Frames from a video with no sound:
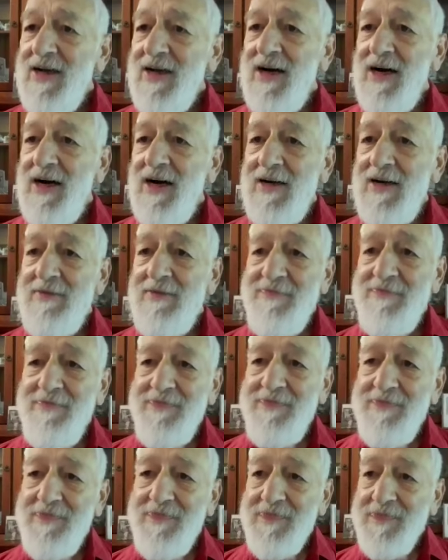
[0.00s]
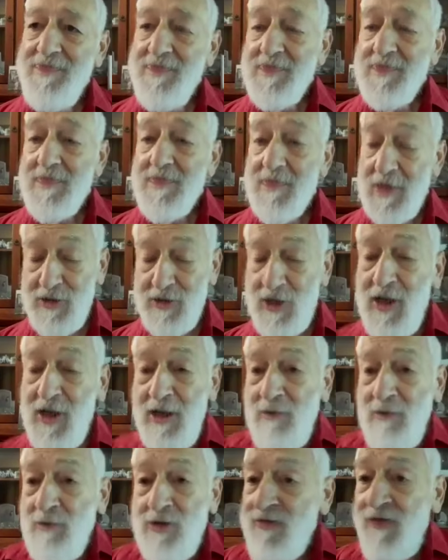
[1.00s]
So
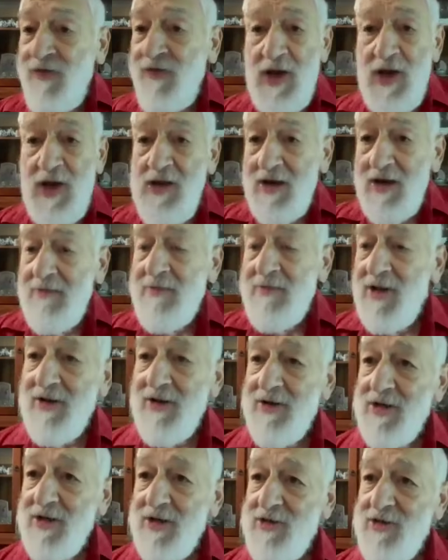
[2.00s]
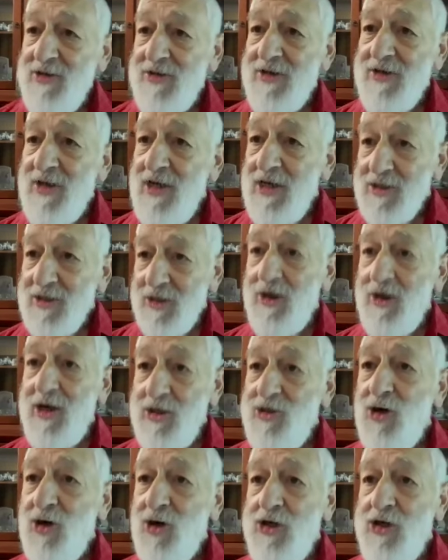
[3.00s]
that was fun. I
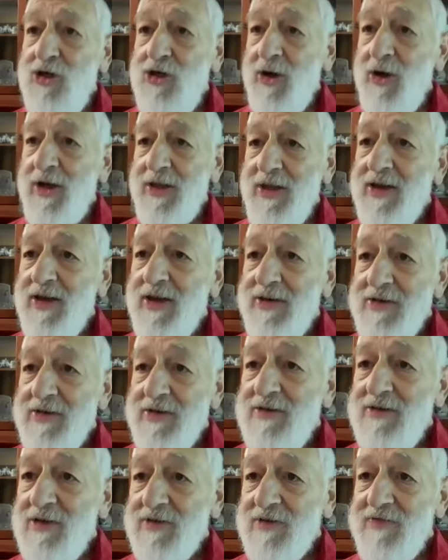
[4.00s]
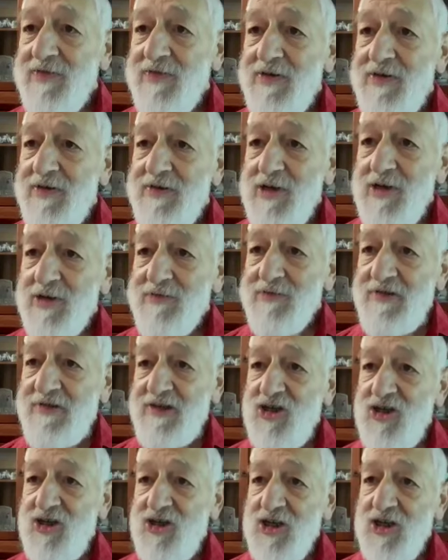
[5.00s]
enjoyed doing that just for
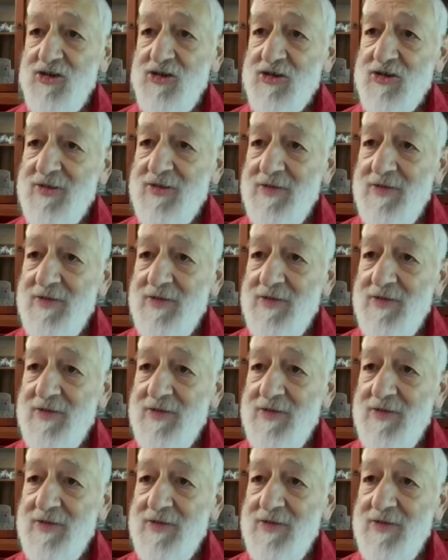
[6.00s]
a change.